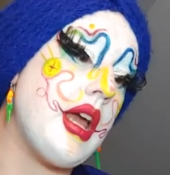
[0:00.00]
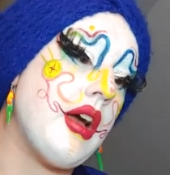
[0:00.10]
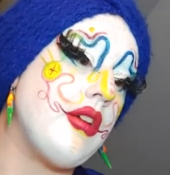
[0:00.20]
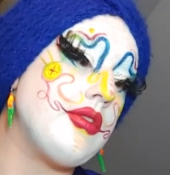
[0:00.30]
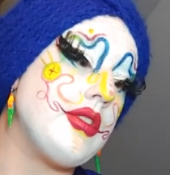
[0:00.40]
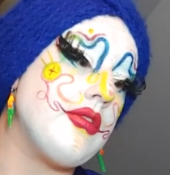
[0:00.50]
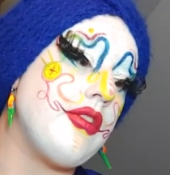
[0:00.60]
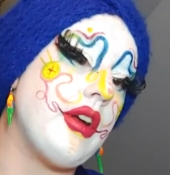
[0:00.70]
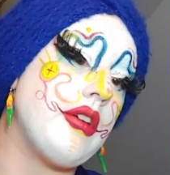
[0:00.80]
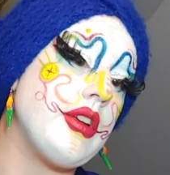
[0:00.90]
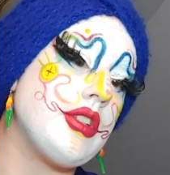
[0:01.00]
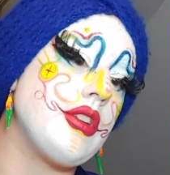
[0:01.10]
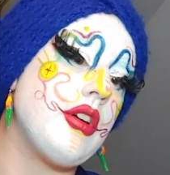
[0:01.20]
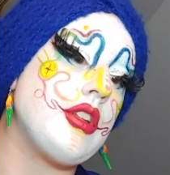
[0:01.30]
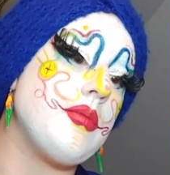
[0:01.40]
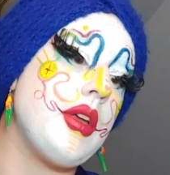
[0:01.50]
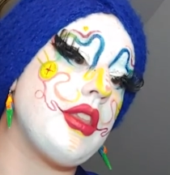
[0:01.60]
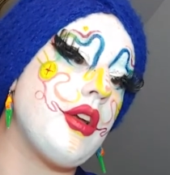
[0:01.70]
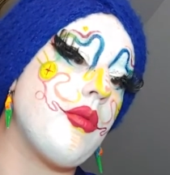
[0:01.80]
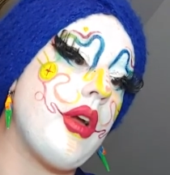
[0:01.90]
elves, and fairies sought to make
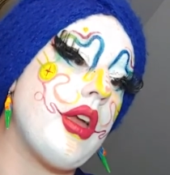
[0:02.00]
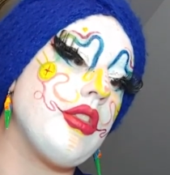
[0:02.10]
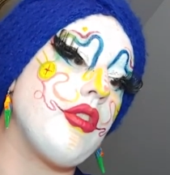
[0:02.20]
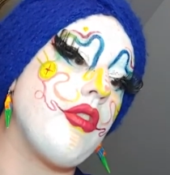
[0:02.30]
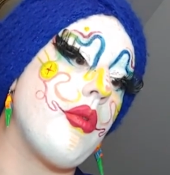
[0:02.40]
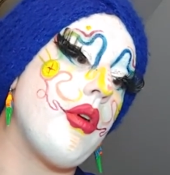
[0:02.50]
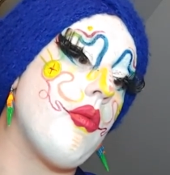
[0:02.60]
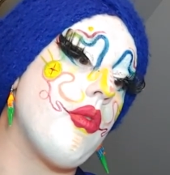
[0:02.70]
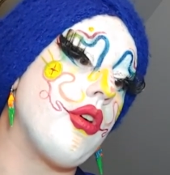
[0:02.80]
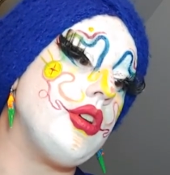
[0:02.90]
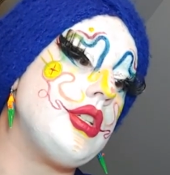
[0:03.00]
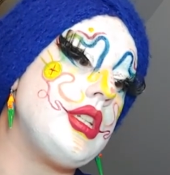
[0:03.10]
their way in the growing world,